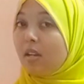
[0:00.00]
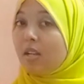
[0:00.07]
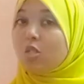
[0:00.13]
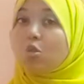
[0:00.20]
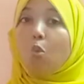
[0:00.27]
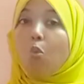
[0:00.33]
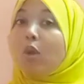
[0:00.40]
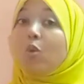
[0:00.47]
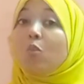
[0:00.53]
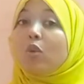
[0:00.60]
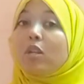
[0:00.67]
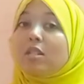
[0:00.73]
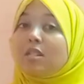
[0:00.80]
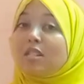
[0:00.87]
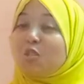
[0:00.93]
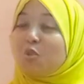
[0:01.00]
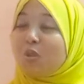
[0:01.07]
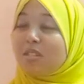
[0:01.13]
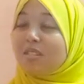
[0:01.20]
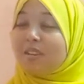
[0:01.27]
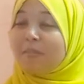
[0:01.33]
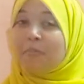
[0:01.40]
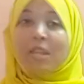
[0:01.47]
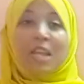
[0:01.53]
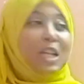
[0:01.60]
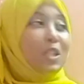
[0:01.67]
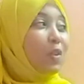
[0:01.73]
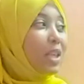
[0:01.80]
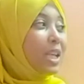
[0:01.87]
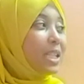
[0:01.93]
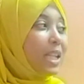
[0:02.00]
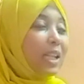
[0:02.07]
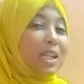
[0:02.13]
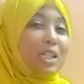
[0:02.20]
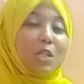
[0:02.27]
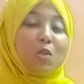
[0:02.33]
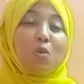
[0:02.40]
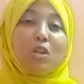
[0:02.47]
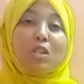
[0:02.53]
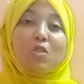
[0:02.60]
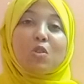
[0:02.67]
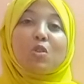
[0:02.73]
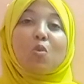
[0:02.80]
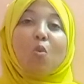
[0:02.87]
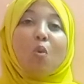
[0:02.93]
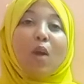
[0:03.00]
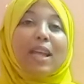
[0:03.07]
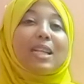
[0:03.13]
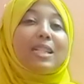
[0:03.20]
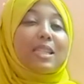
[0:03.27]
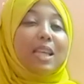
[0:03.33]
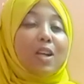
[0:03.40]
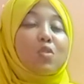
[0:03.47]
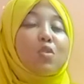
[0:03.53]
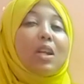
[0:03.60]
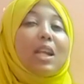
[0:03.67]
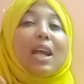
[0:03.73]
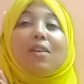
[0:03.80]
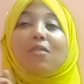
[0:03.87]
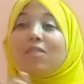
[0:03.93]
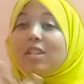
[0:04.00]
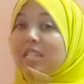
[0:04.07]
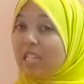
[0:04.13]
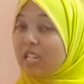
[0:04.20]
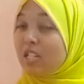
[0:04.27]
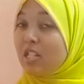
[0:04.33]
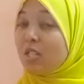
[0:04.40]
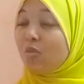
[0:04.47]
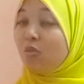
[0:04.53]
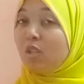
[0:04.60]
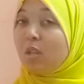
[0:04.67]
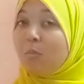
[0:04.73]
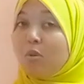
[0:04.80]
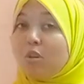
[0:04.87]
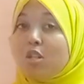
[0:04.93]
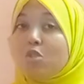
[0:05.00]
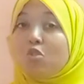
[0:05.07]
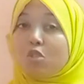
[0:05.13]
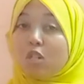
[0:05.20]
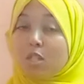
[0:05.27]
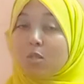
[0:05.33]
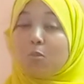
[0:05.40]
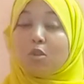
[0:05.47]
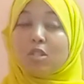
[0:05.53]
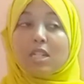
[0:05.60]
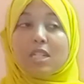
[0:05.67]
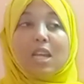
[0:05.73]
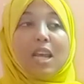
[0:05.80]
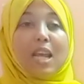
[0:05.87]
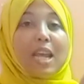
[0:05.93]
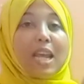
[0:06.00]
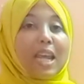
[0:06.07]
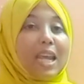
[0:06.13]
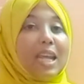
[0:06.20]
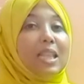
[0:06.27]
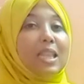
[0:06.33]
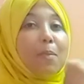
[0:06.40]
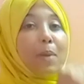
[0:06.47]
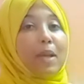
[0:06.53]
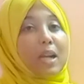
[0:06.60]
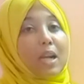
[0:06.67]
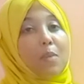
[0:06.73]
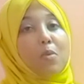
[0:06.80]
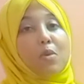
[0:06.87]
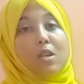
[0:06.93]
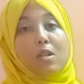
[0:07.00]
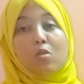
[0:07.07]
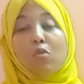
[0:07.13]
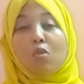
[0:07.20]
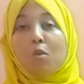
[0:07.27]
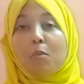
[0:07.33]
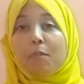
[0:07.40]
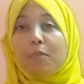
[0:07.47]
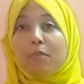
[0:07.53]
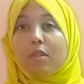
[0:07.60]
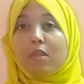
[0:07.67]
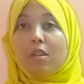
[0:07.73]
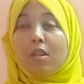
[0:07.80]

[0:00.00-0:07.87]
So win-win situation. So these are the two reasons why it's actually advantageous for the body to transport it in the bicarbonate form.